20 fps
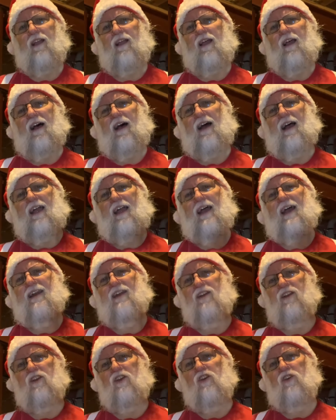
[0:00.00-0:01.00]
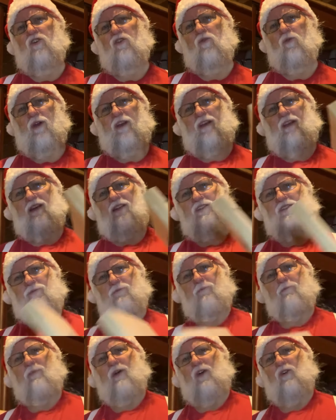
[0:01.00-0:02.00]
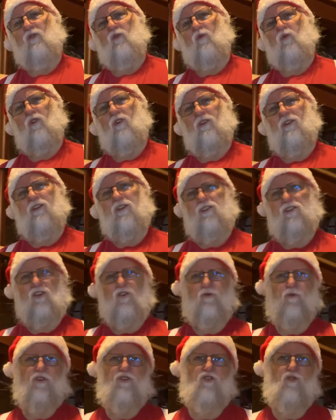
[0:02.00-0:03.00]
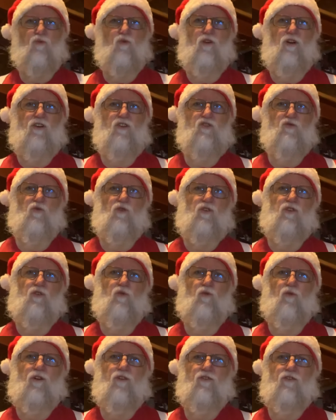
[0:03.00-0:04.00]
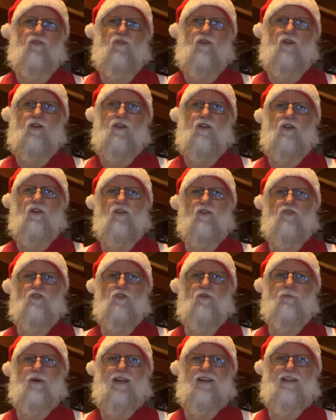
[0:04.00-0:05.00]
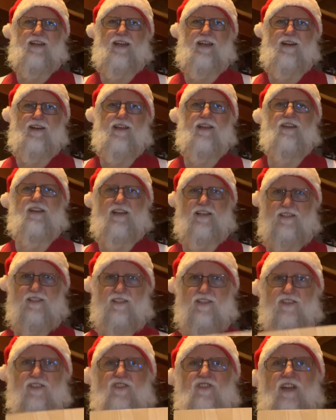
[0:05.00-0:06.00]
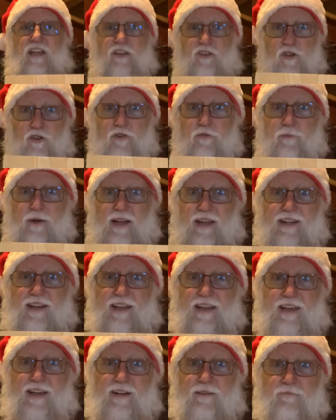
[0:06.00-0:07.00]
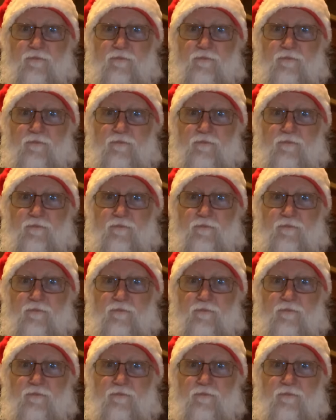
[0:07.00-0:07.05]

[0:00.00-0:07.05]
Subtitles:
I had to go and get some better wood because the original wood I was working with, the 2x10, and yes, this is a 2x10.